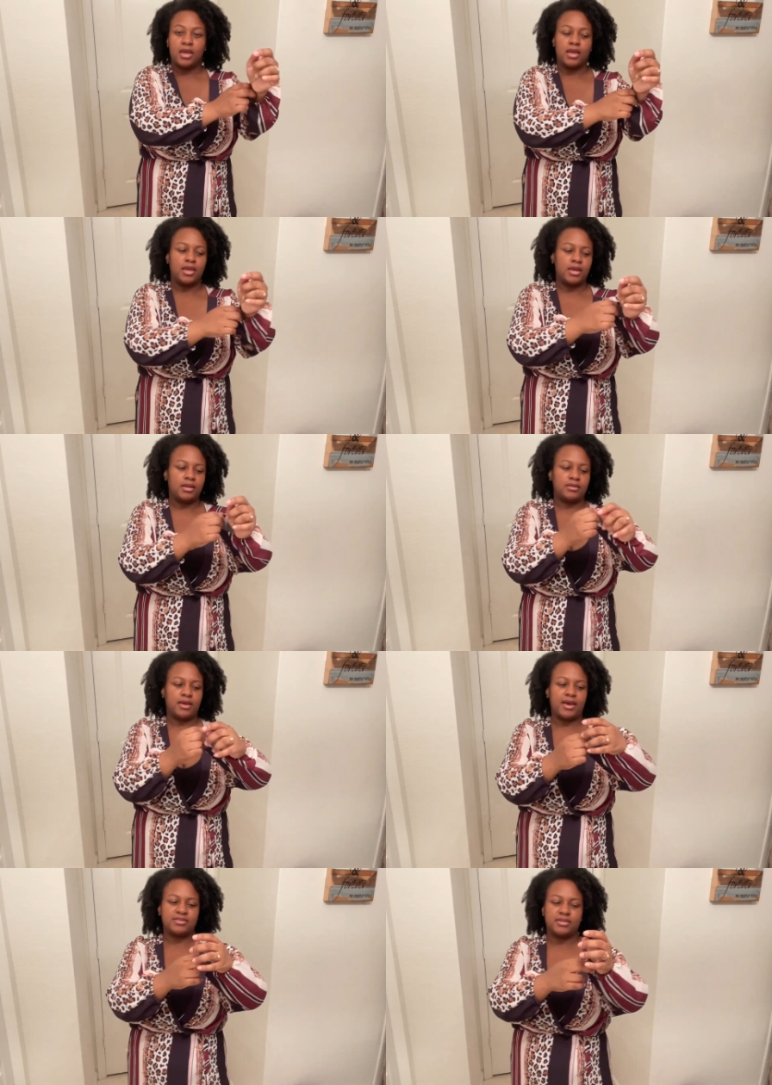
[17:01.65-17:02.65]
It
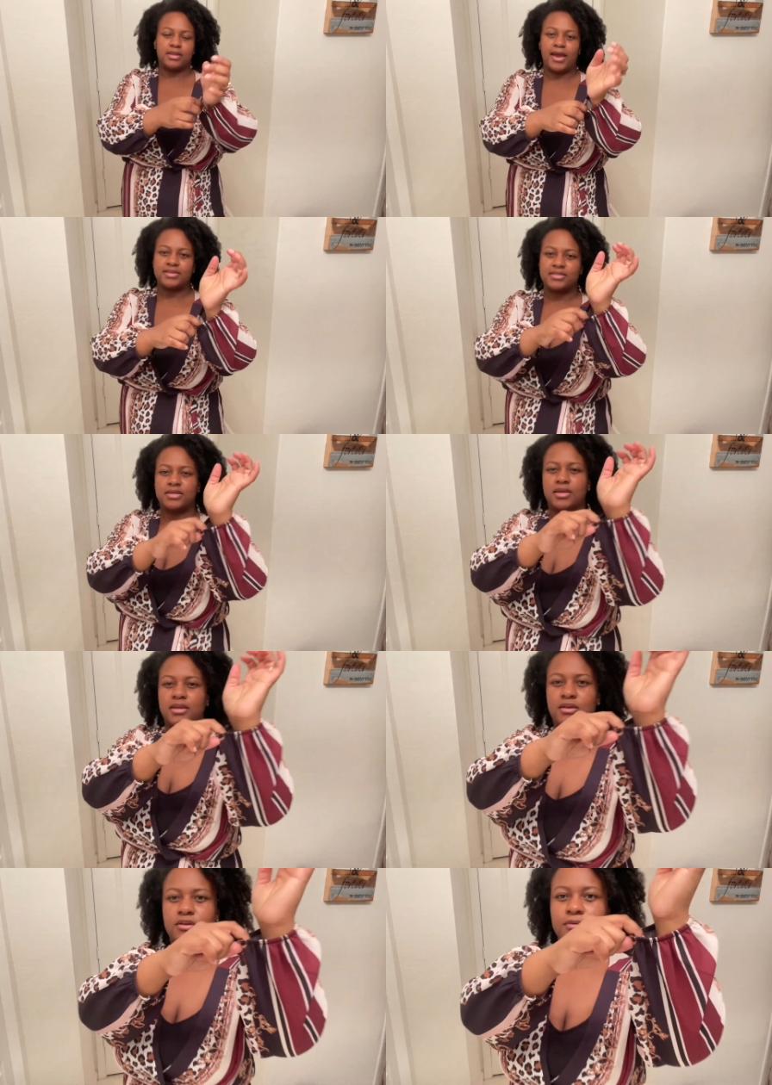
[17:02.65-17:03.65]
has elastic
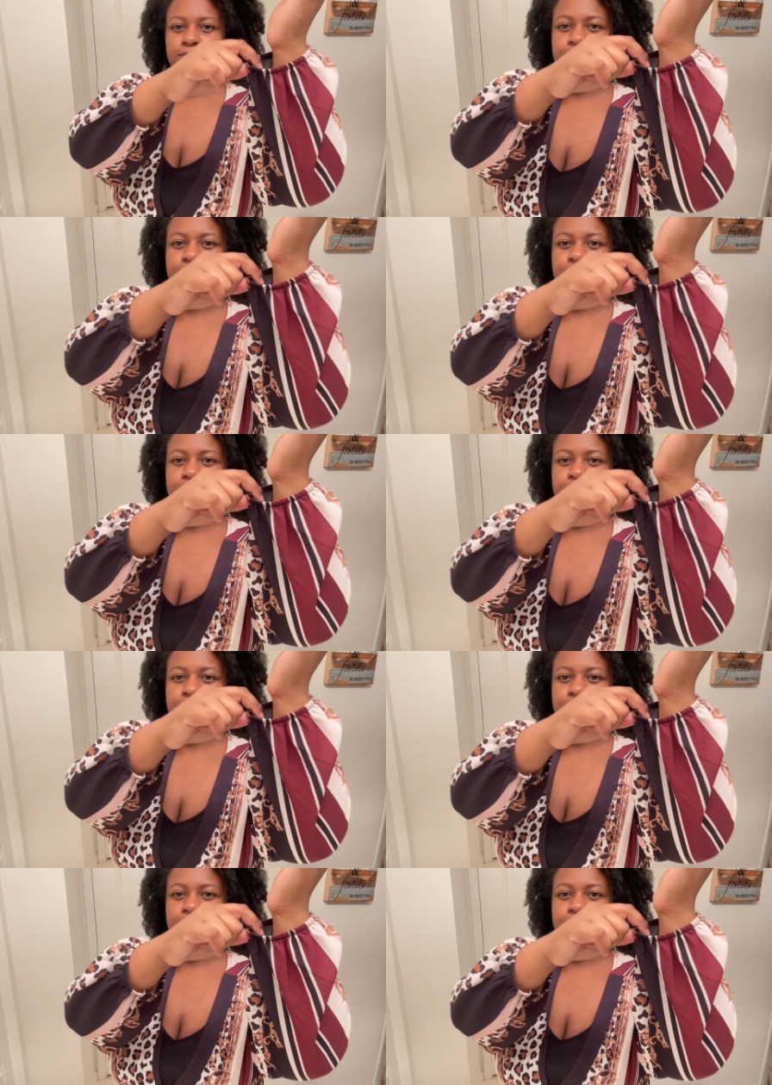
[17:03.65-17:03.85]
here.